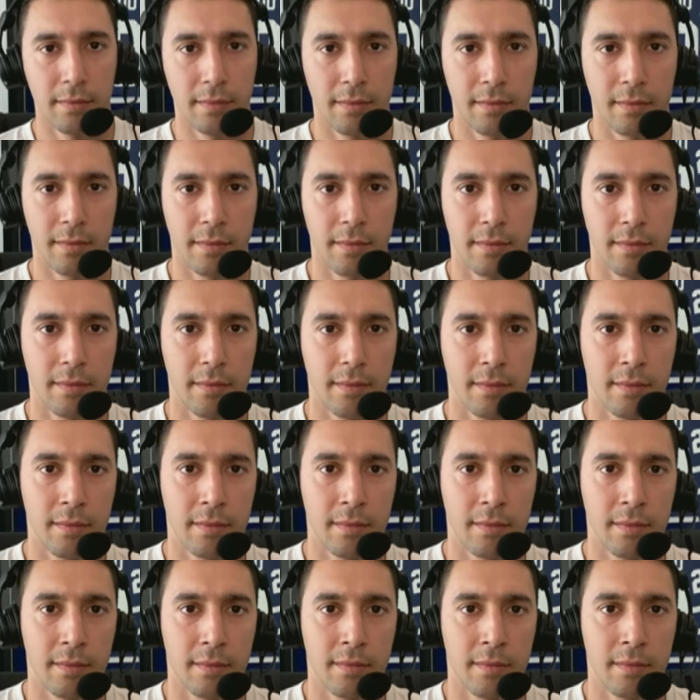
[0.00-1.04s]

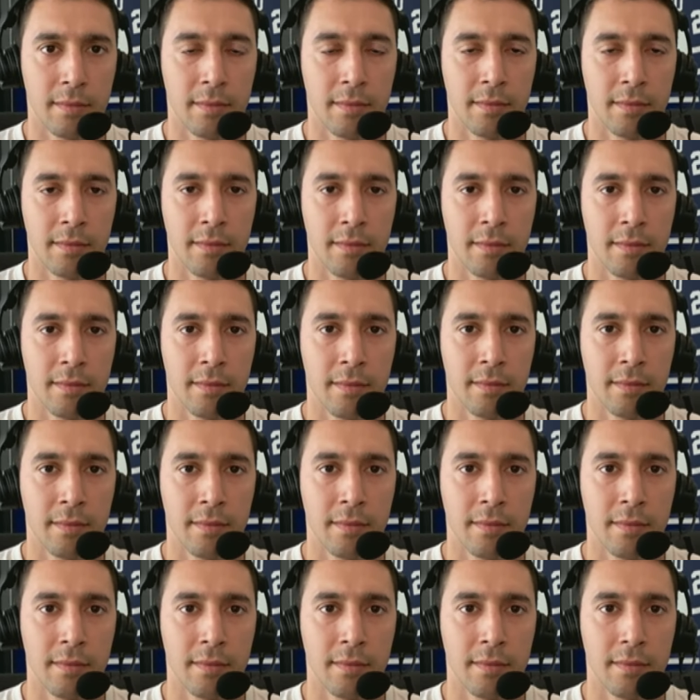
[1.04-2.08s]

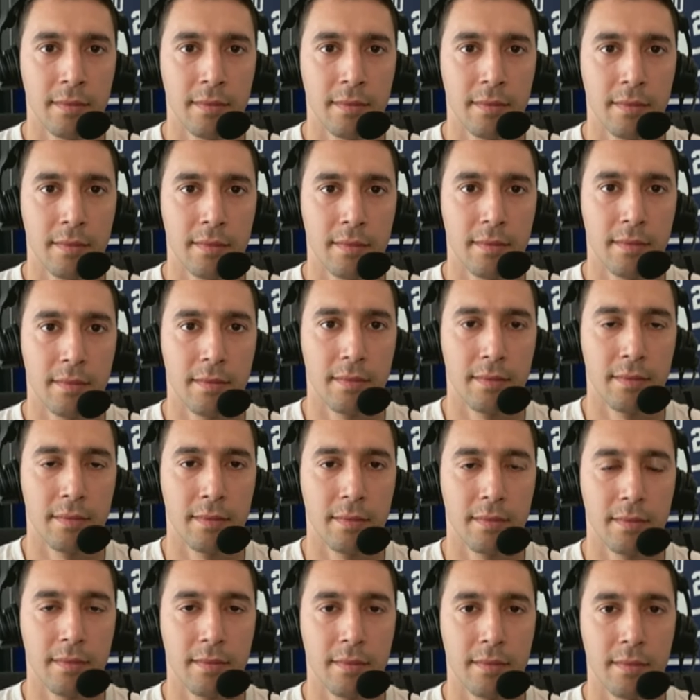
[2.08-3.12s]

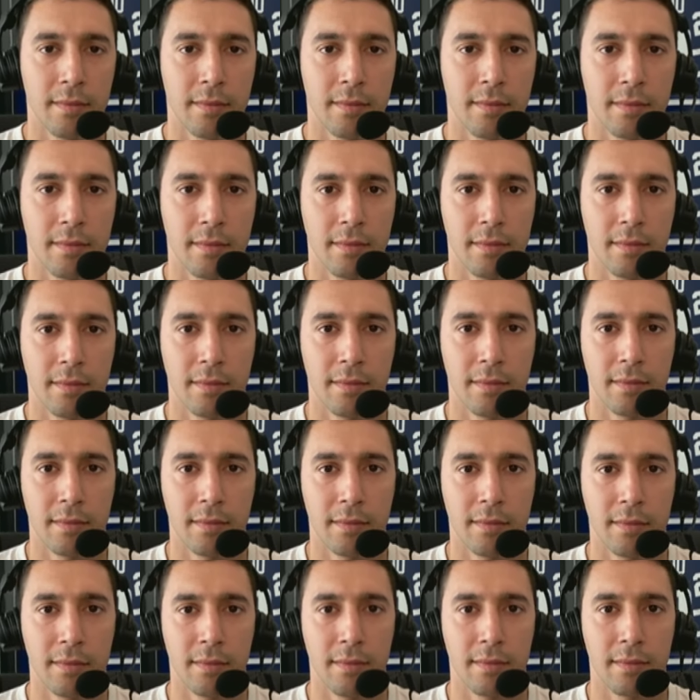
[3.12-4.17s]

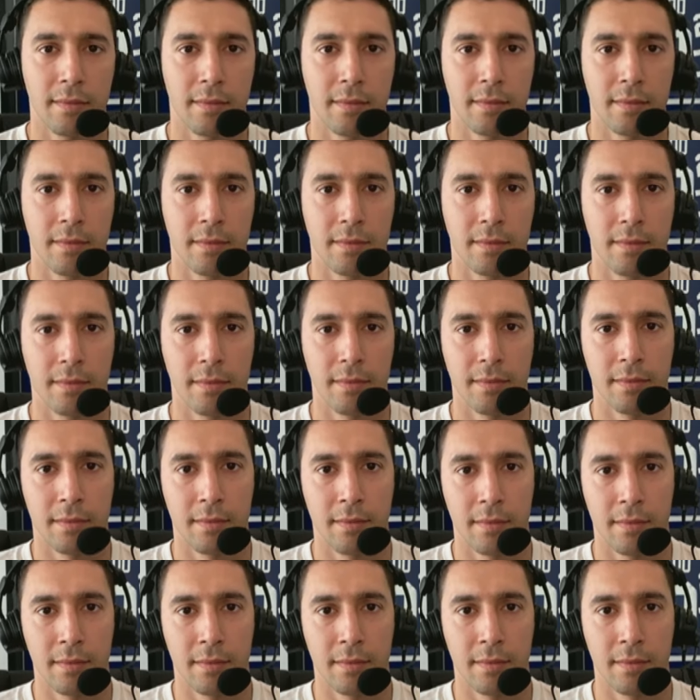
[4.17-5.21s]

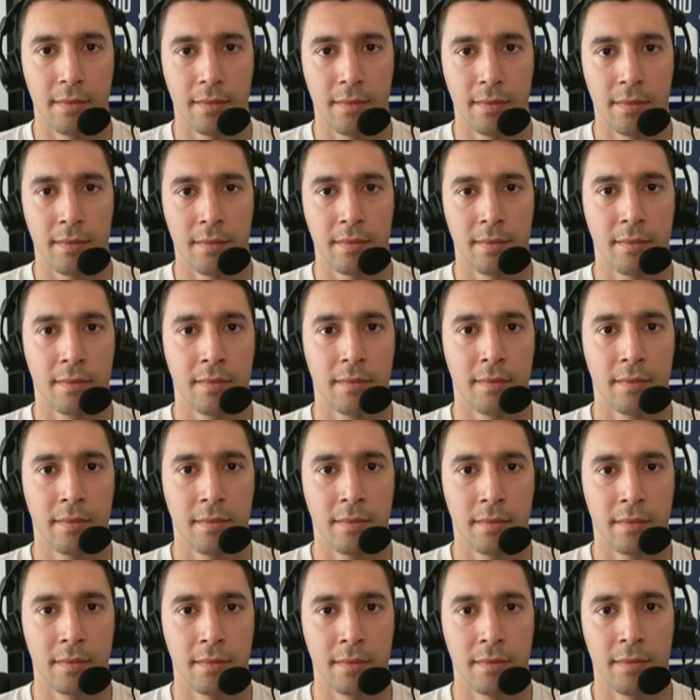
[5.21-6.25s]

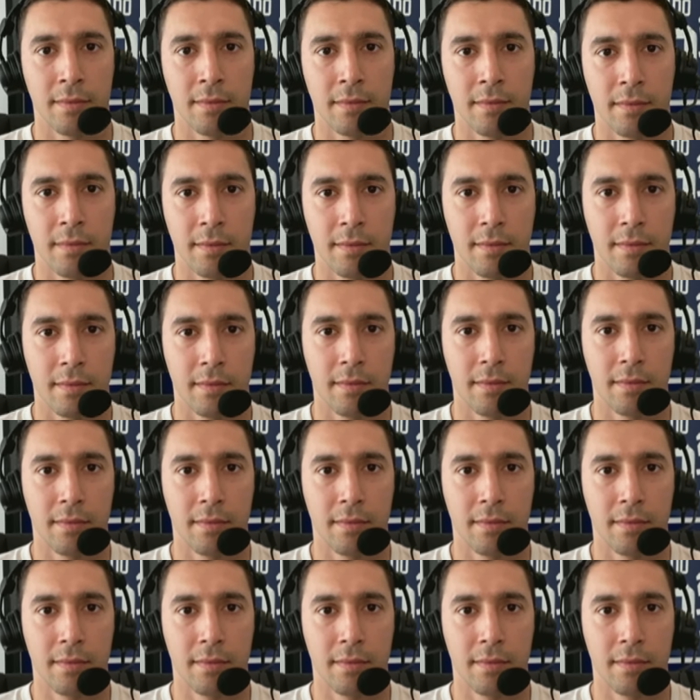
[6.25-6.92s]
No words are spoken by the person on screen.